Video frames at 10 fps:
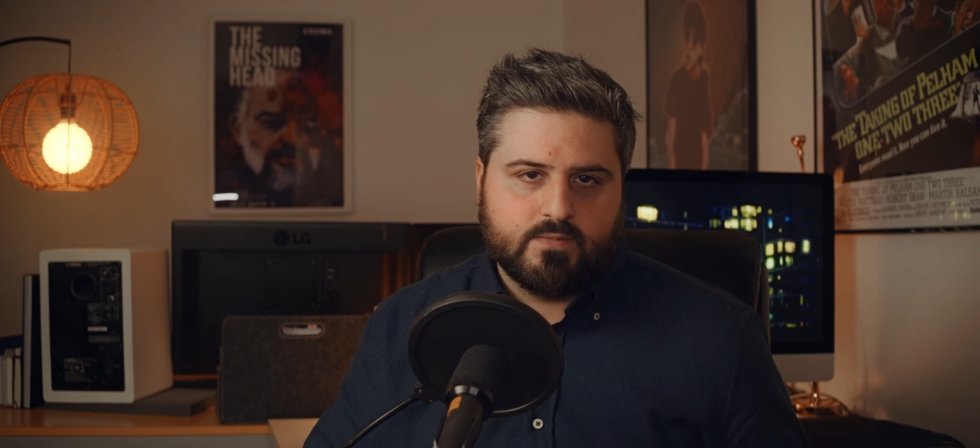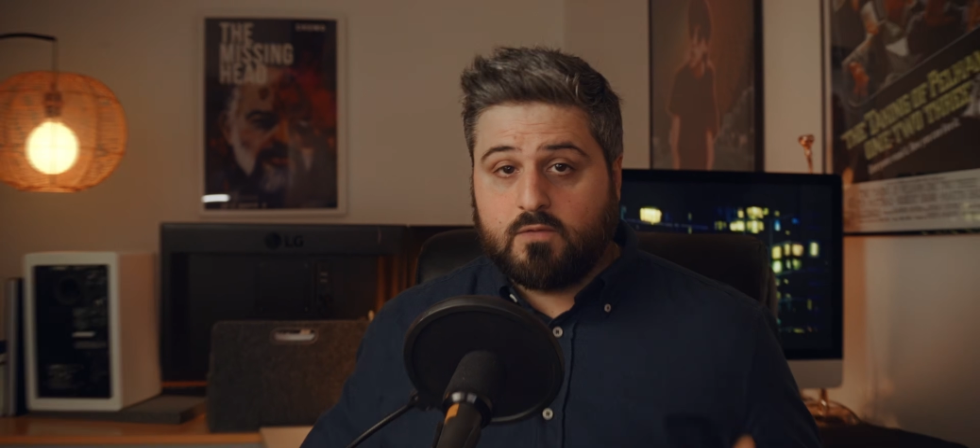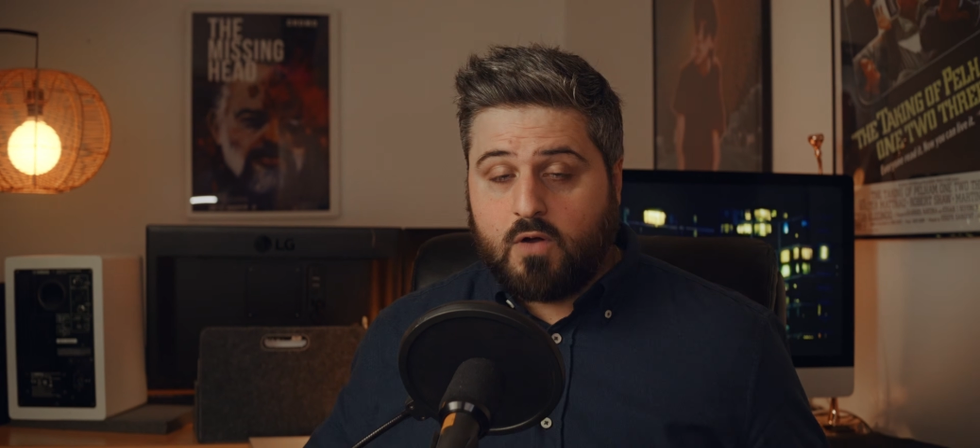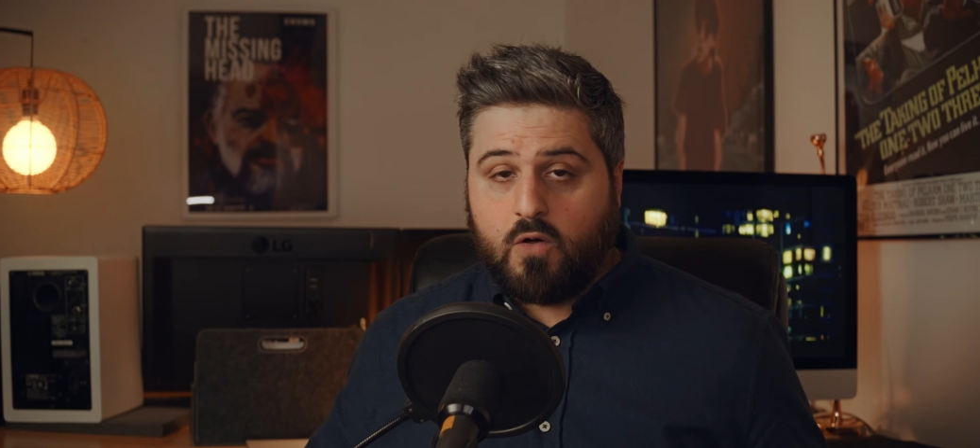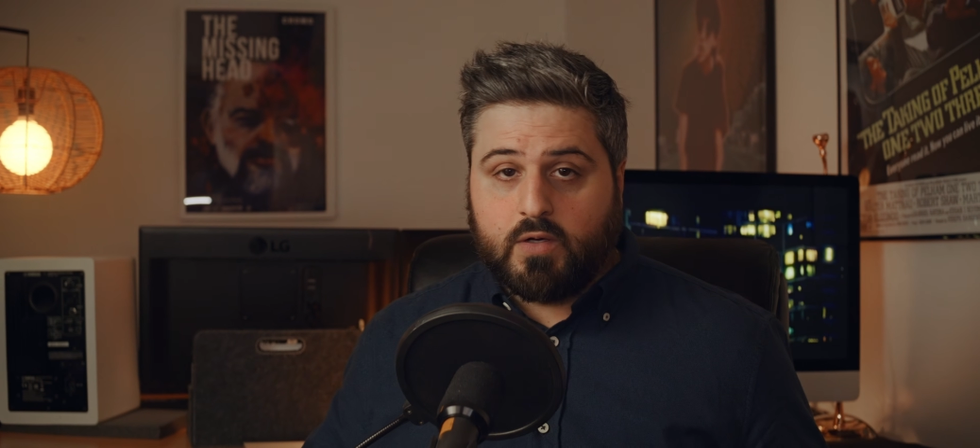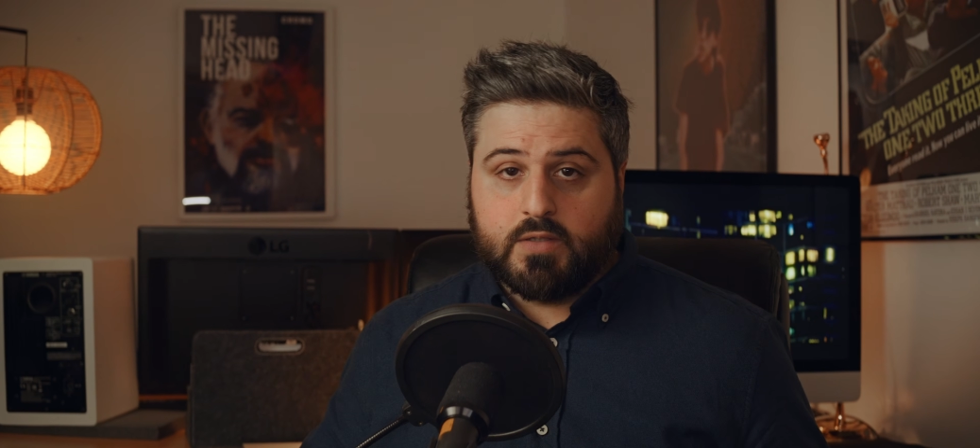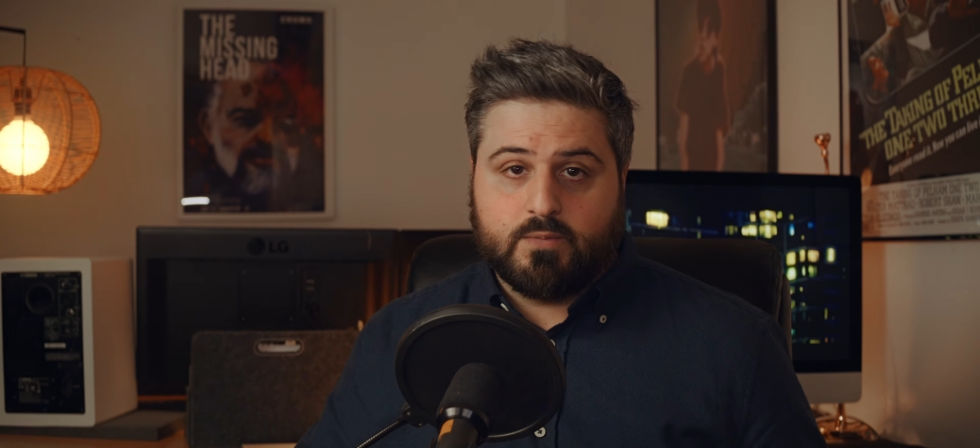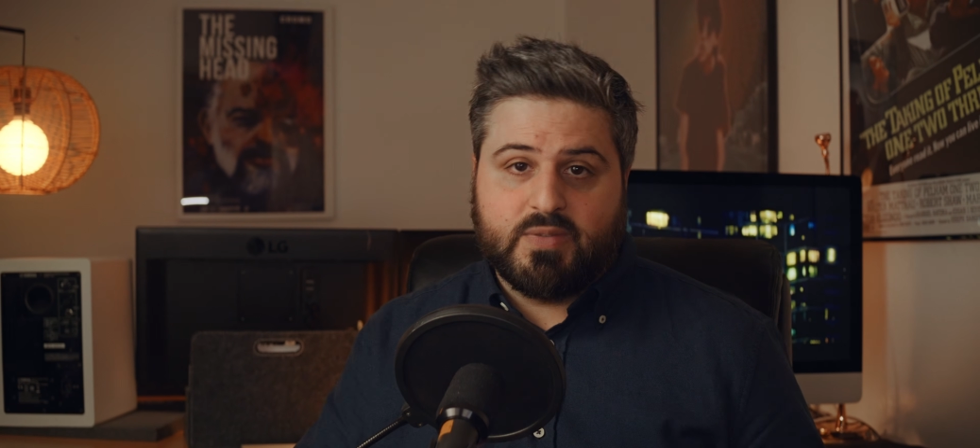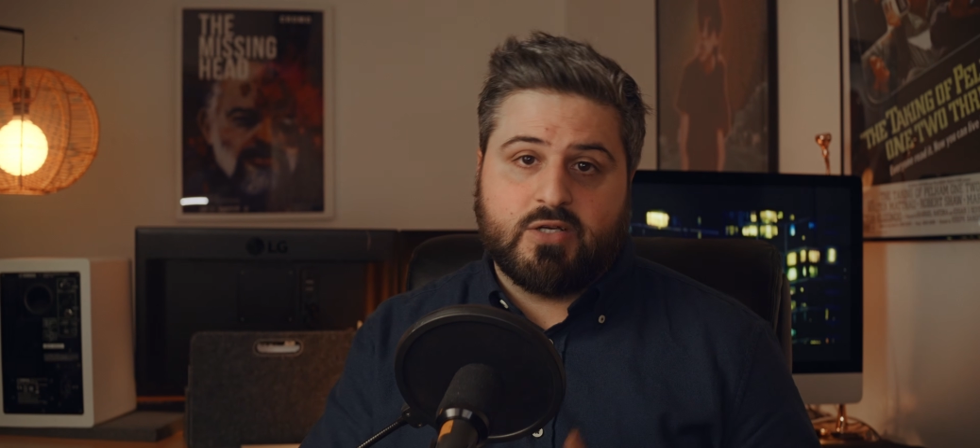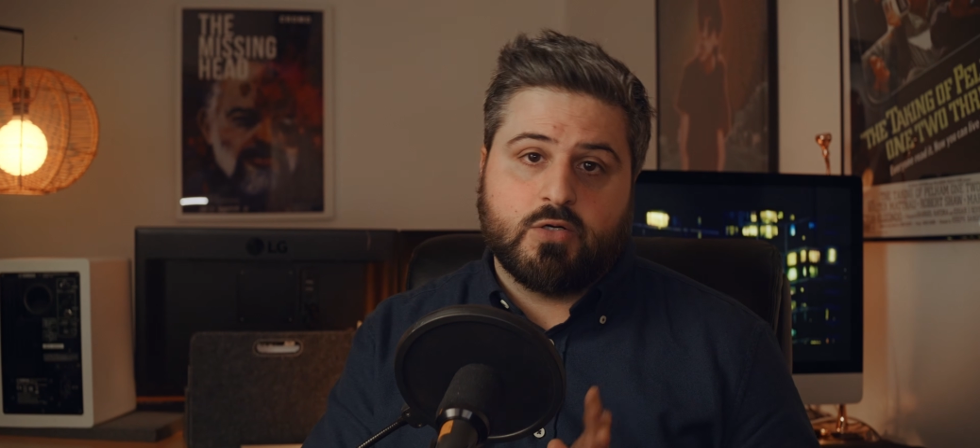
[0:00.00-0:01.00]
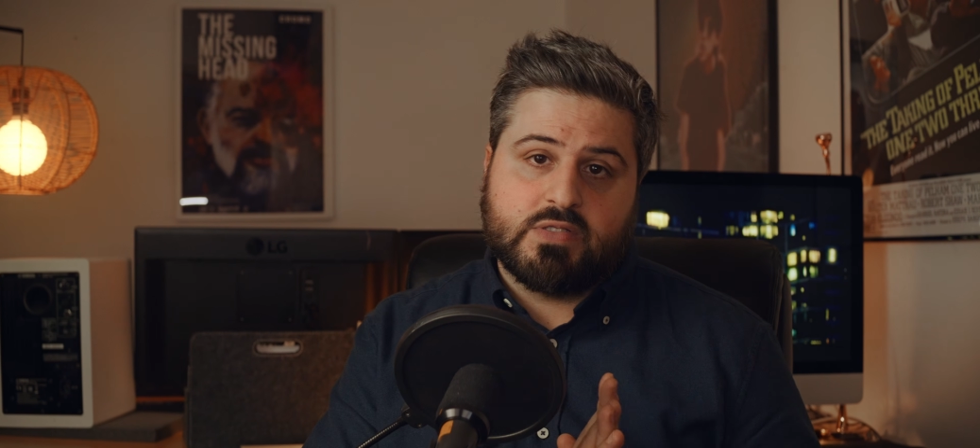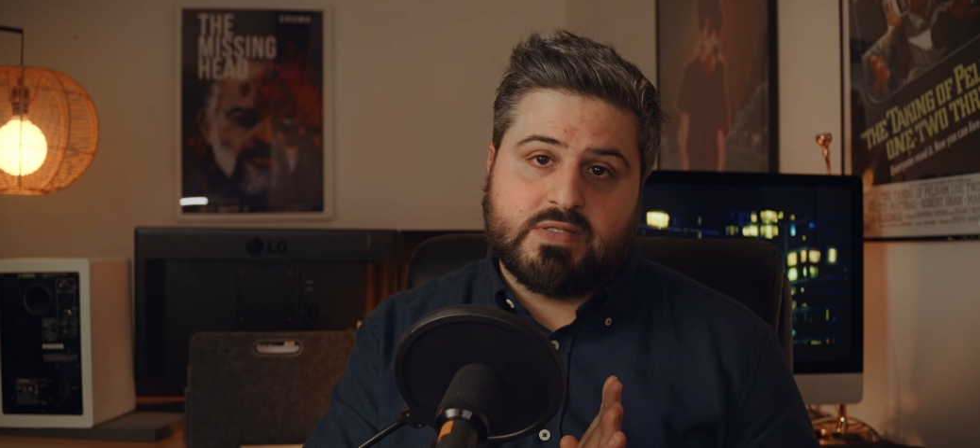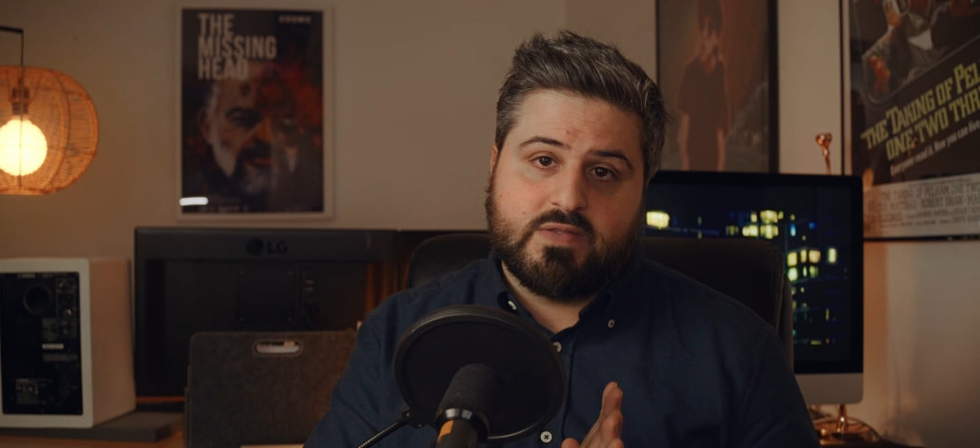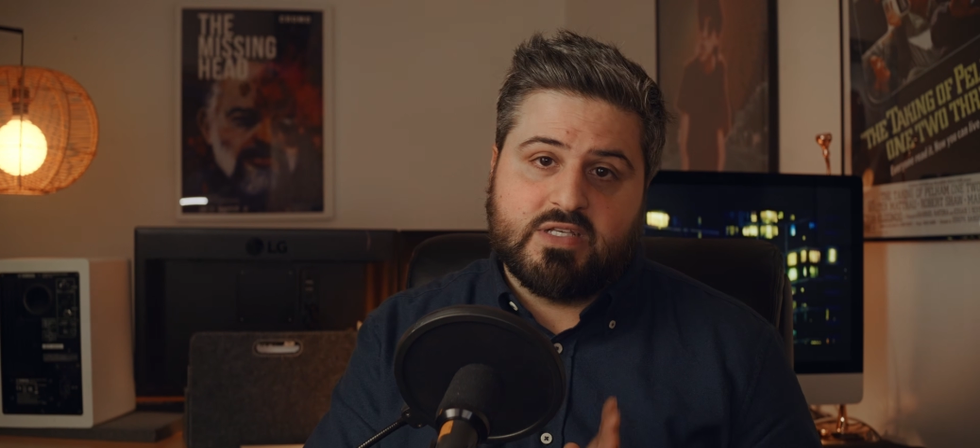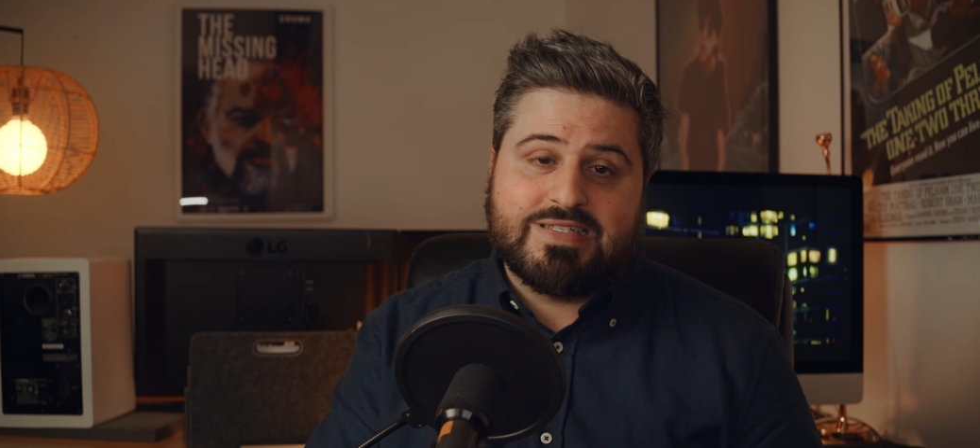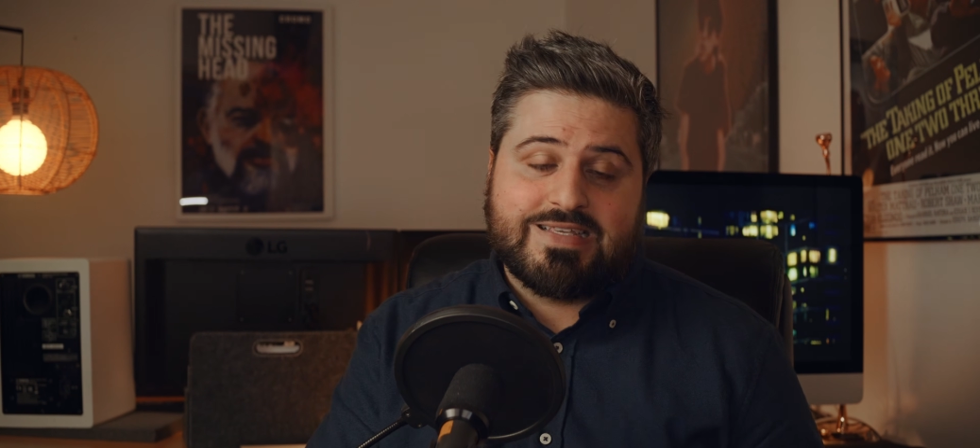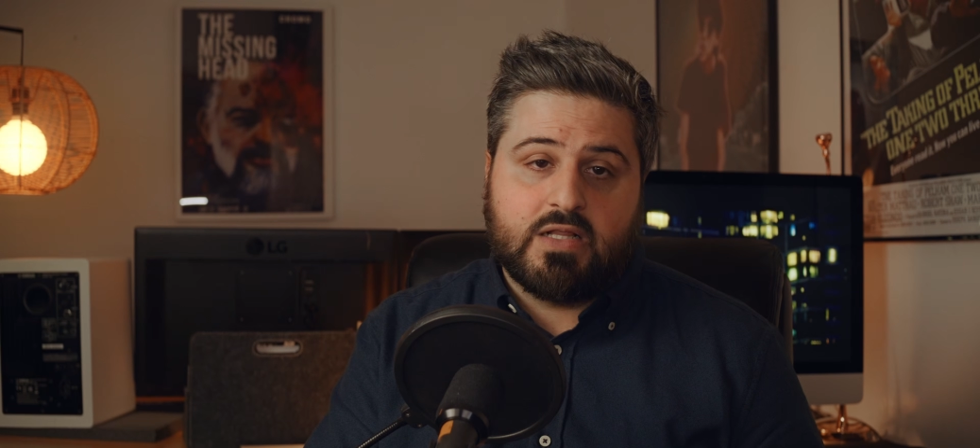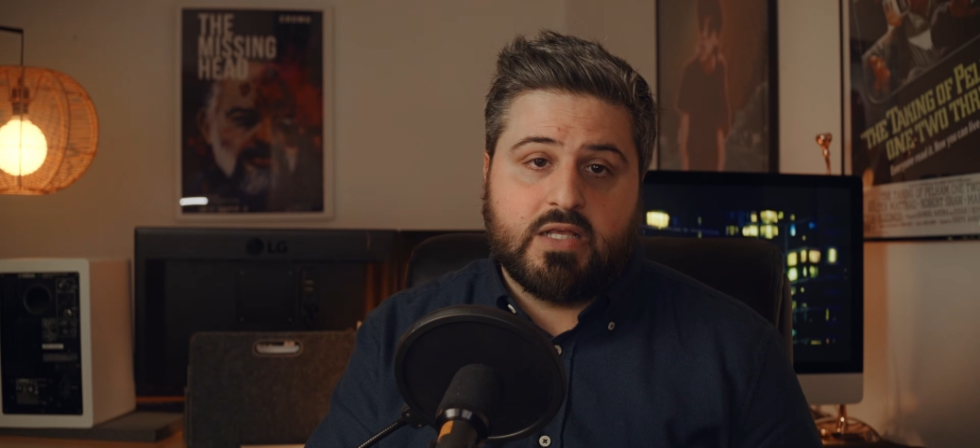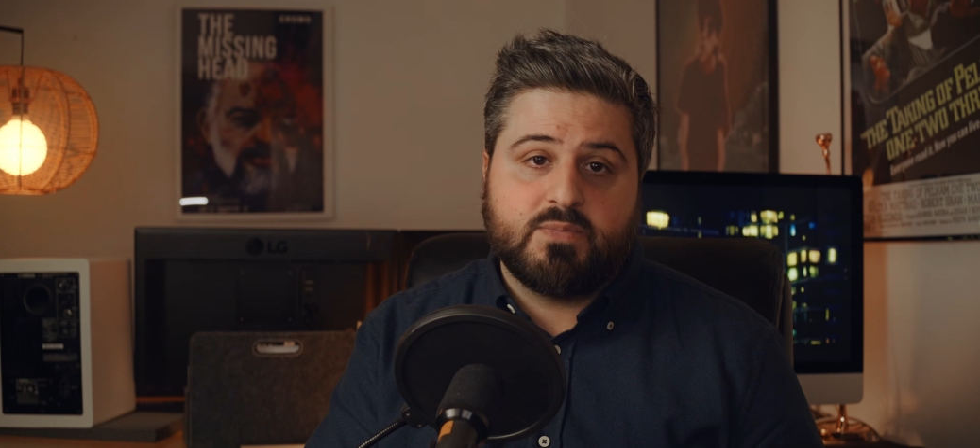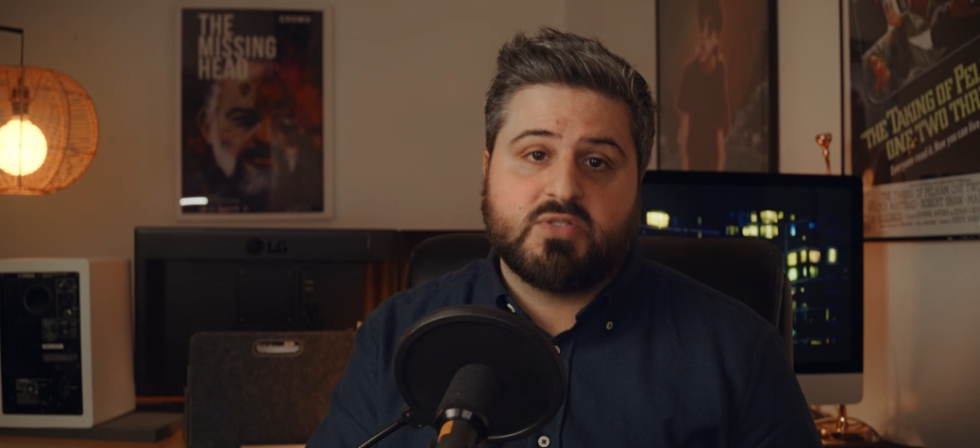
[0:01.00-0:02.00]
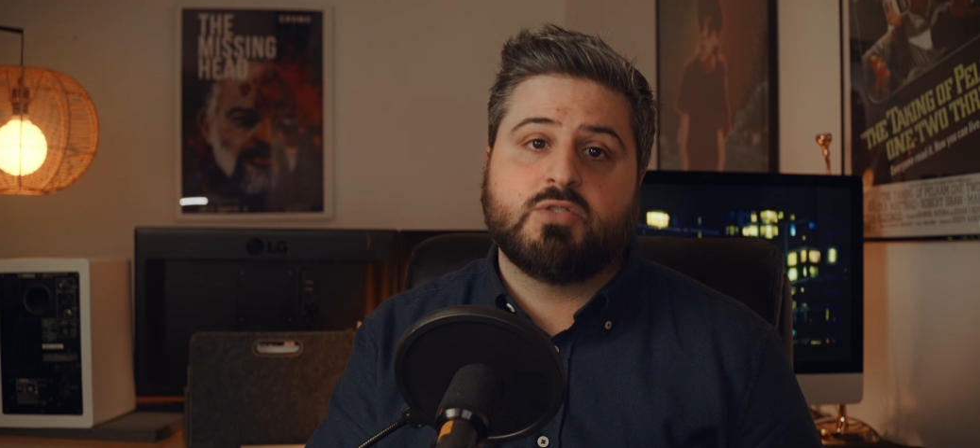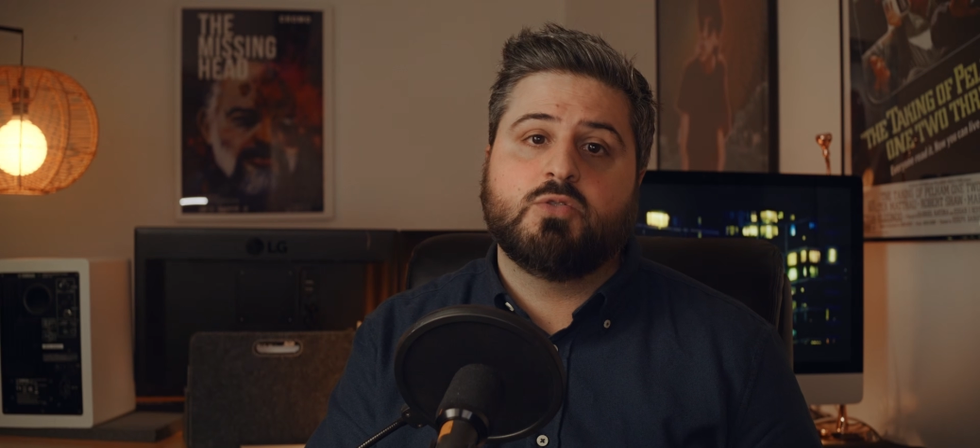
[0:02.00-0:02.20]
Wrong, because these clips